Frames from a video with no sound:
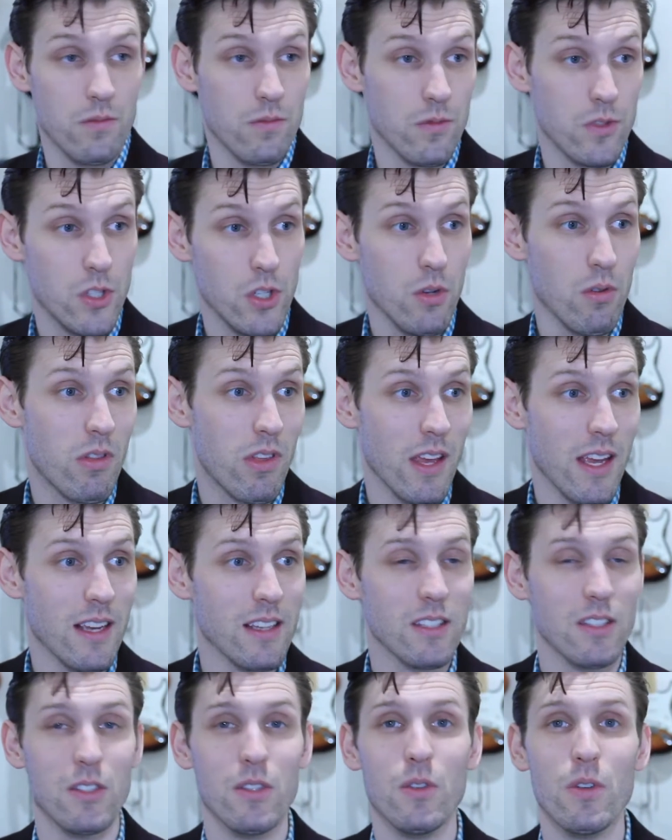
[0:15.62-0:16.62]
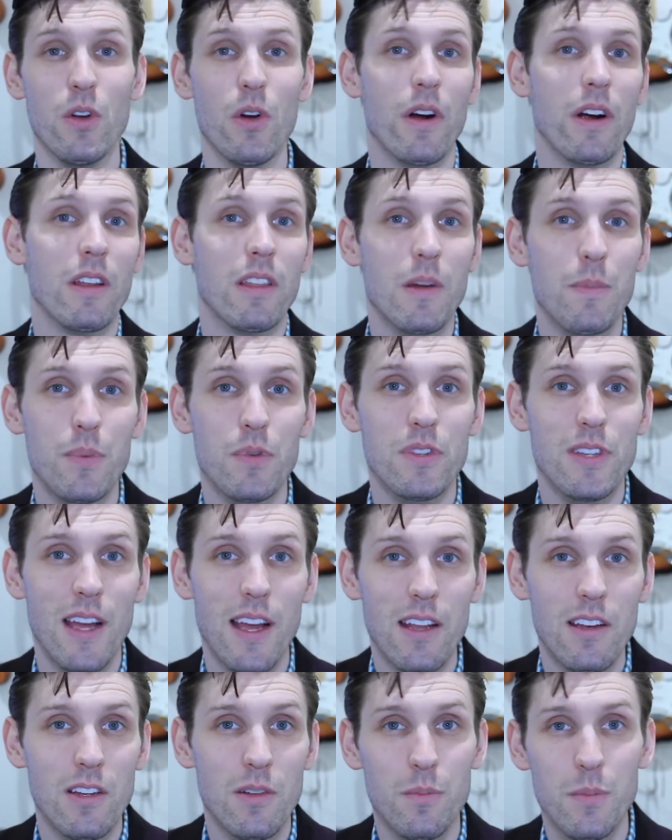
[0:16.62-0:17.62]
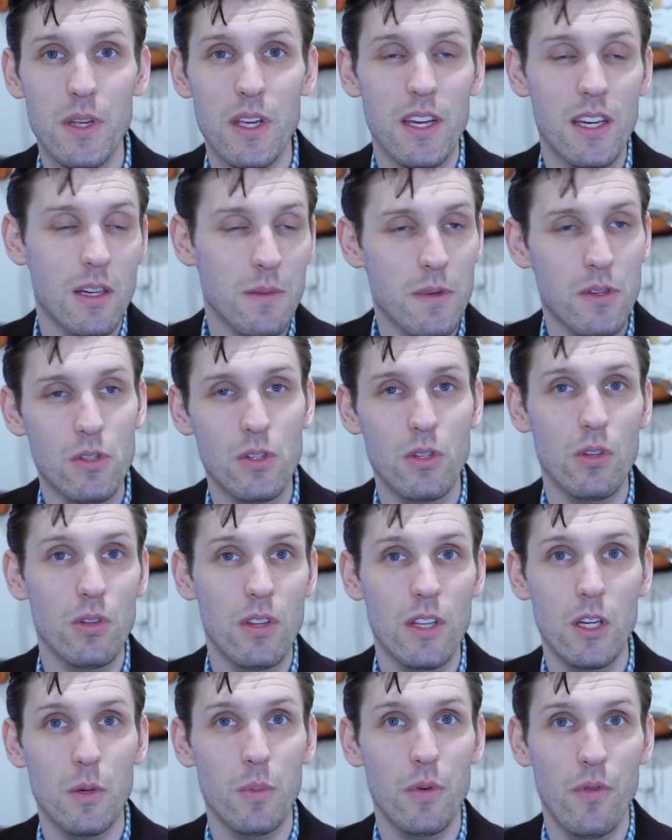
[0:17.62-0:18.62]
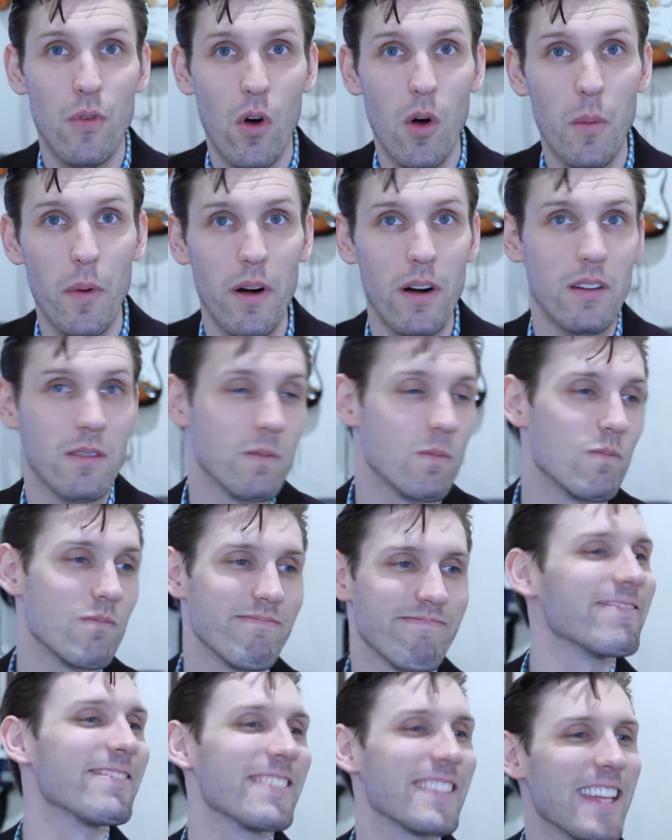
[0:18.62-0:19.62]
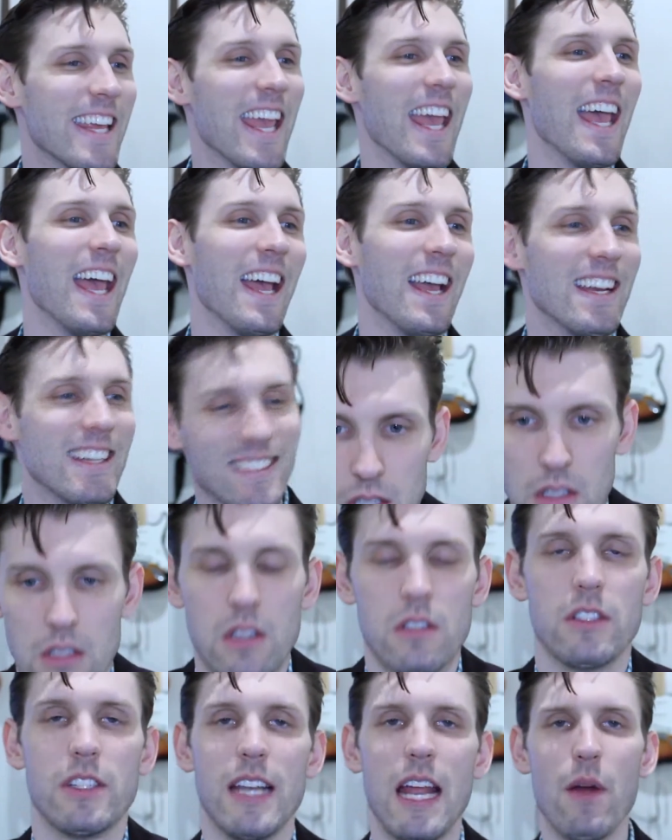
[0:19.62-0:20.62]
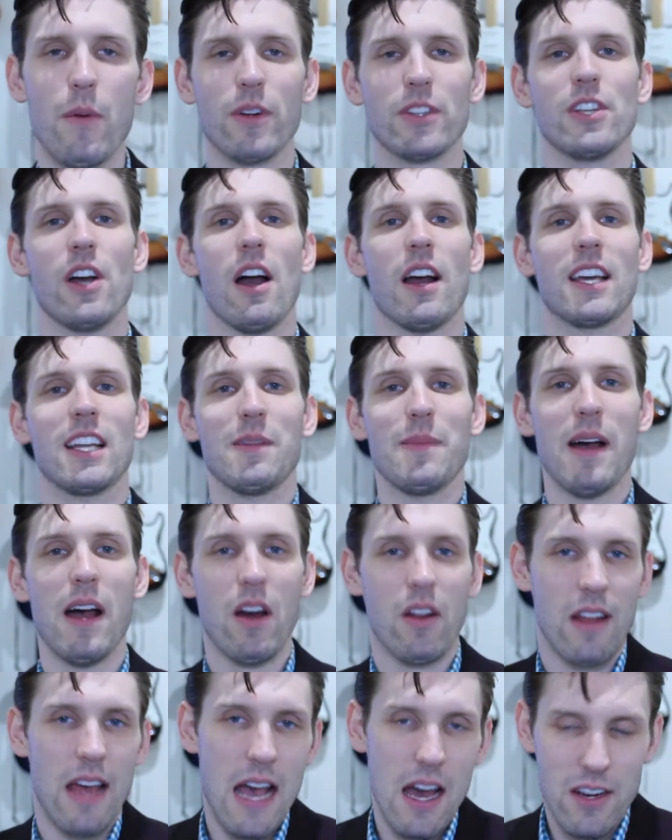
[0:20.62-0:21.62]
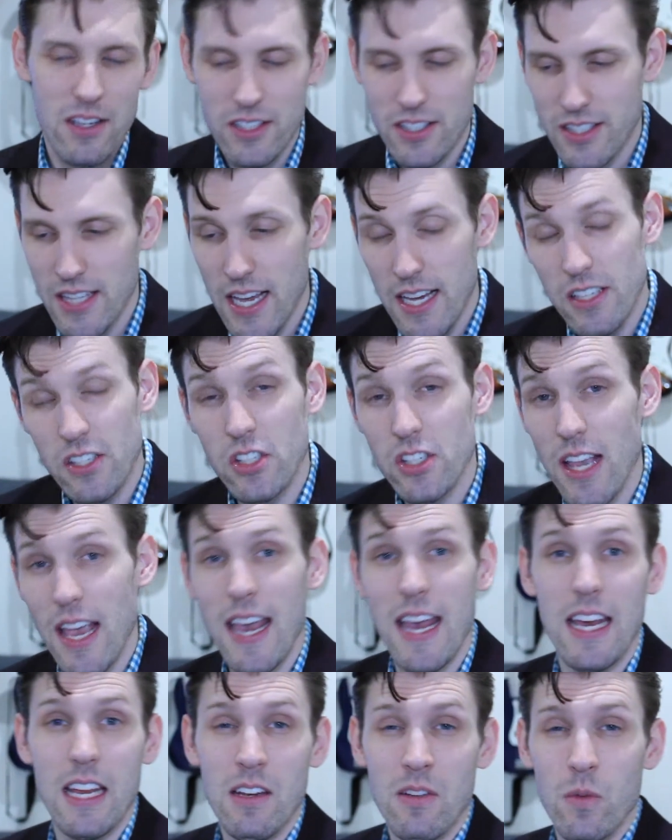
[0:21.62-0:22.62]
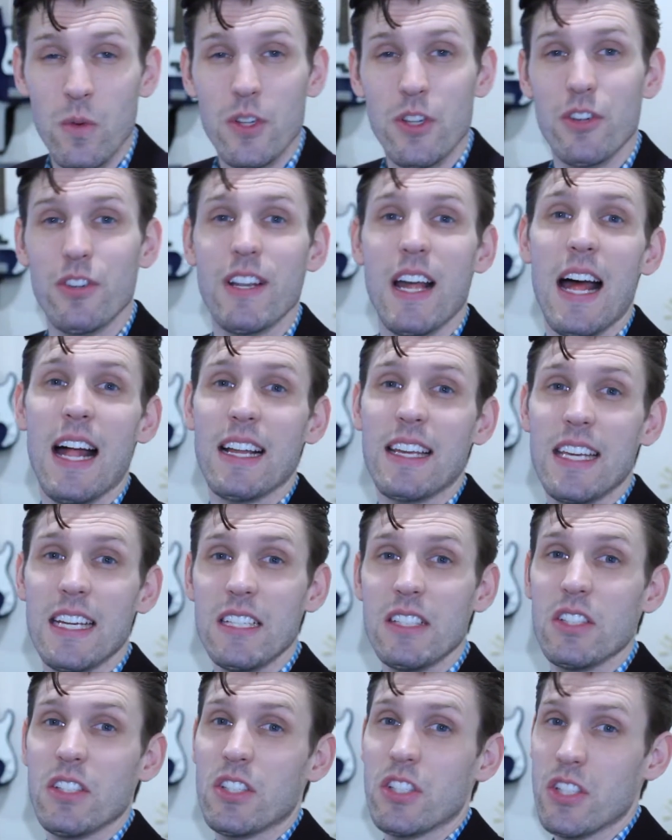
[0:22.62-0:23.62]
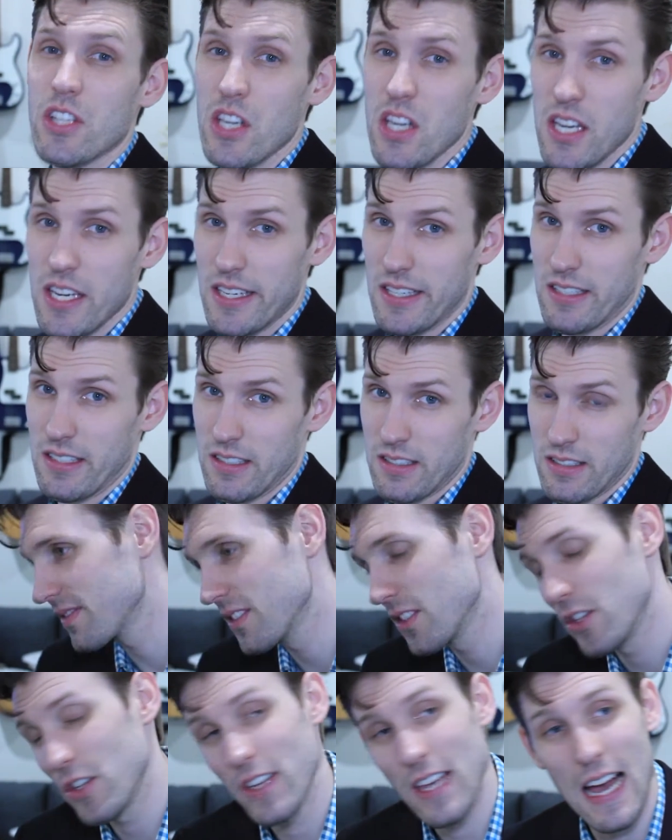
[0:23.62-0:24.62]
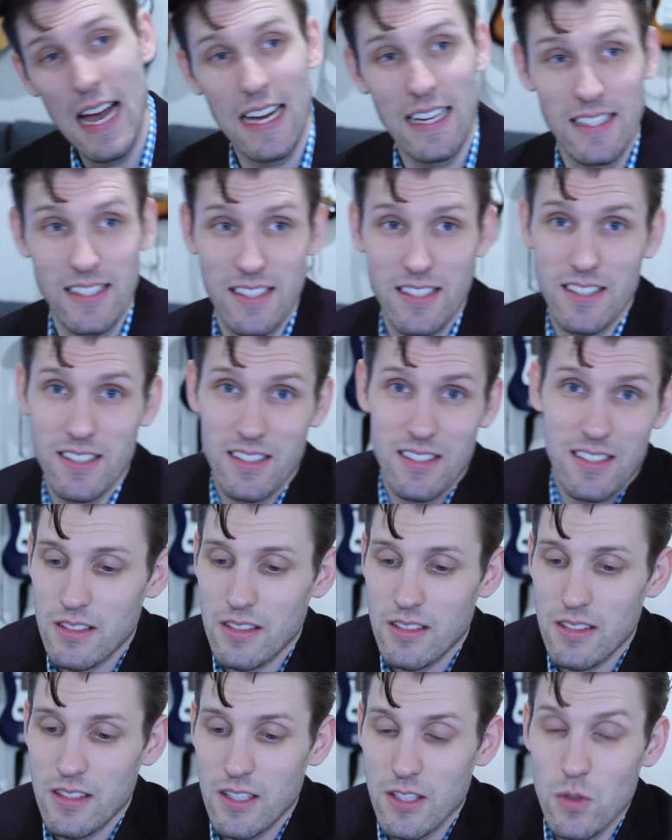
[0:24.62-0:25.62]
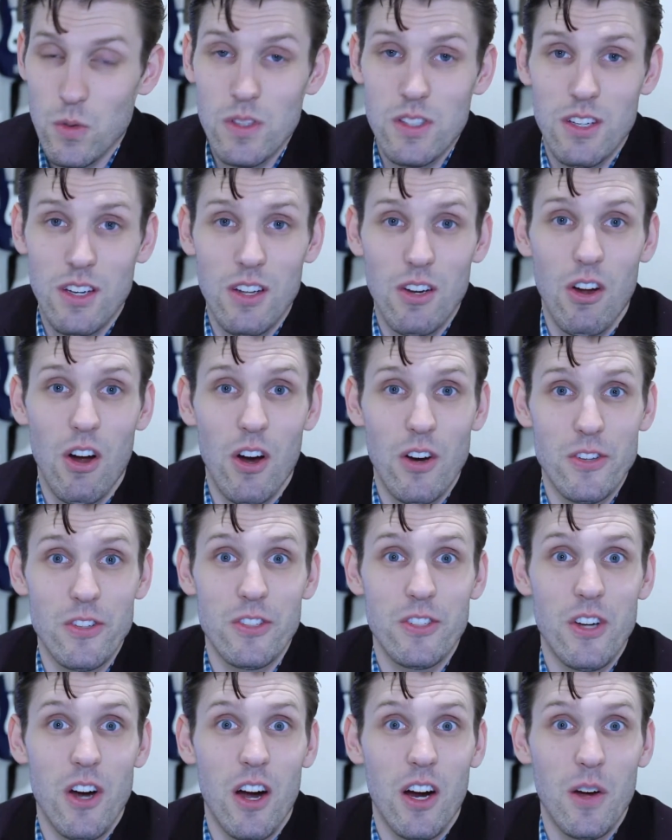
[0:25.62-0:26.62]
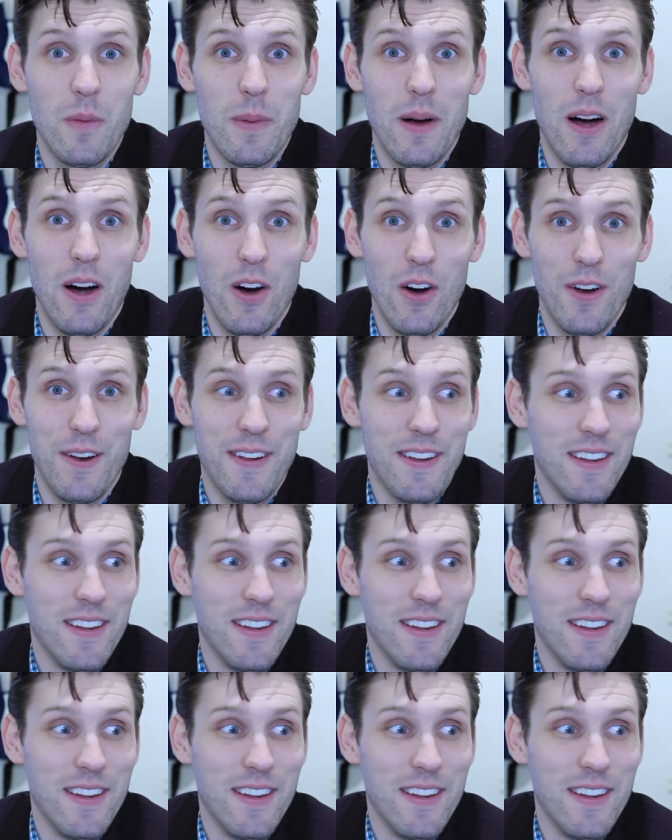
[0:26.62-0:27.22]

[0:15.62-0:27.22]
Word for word: do things in New York that pertain to being a musical theater performer. Yeah. Today, we're talking about how to stay sane when you're not getting seen. You guys, this one's a little hard to talk about.